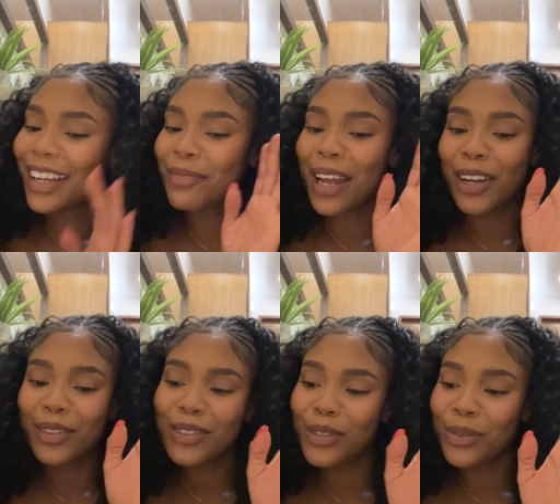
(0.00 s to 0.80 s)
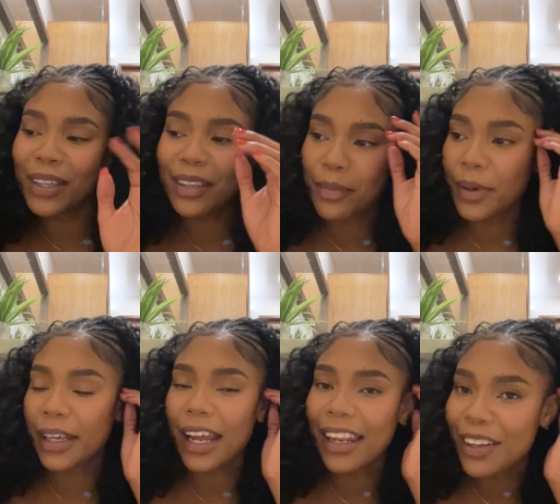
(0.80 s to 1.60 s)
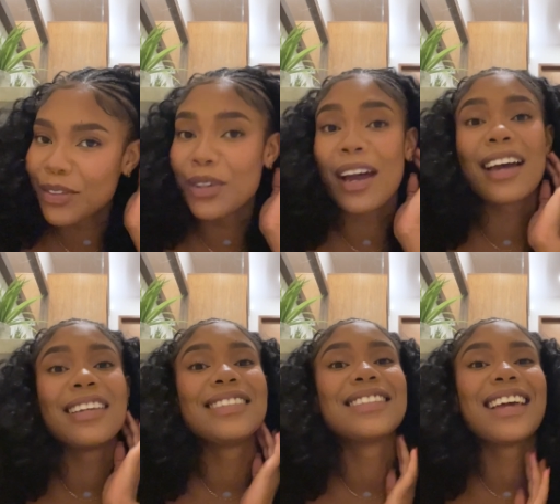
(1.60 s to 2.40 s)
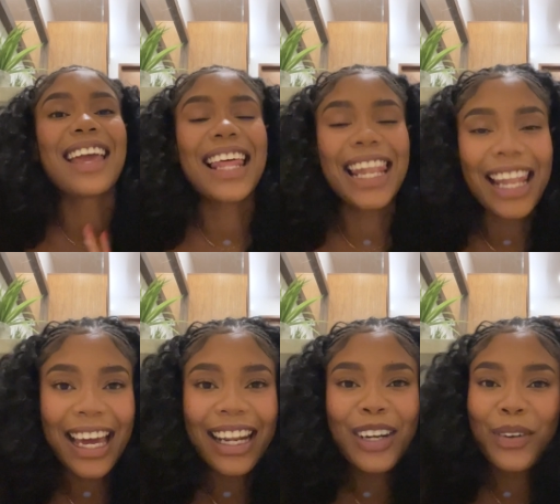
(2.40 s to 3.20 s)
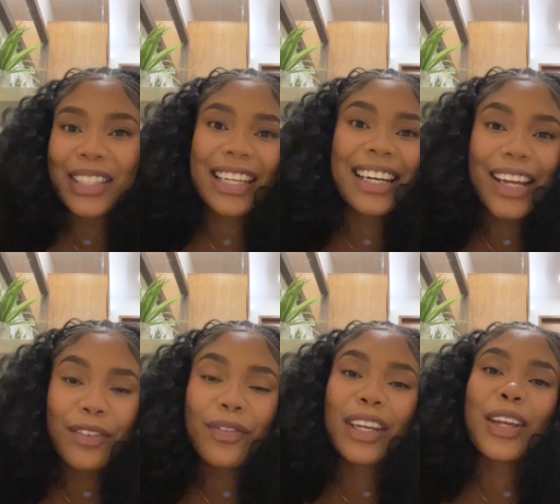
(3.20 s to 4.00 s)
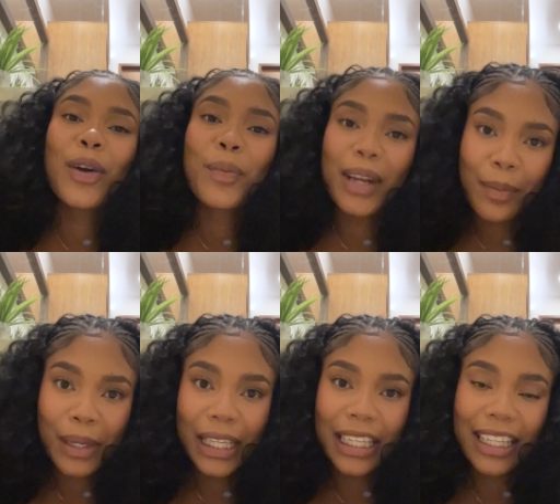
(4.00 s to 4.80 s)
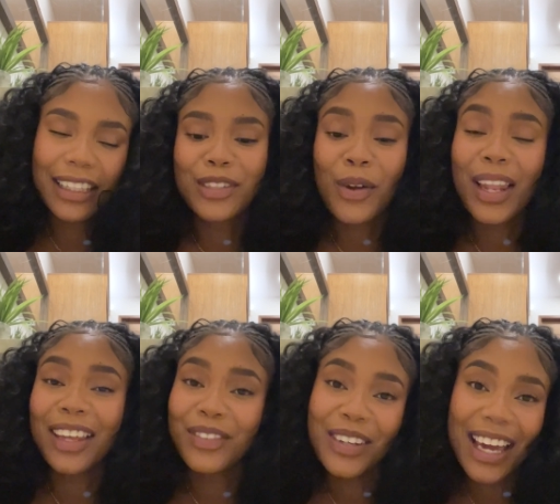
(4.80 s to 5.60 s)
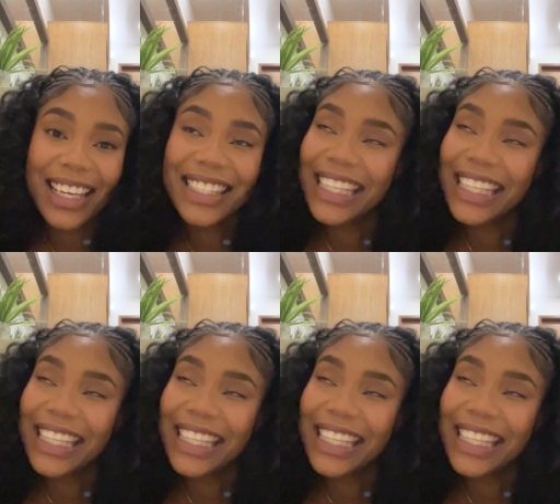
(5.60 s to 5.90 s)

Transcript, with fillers: I'm not gonna do it, but I love you guys a lot. I know I said it in every video, but I mean it. So I love you guys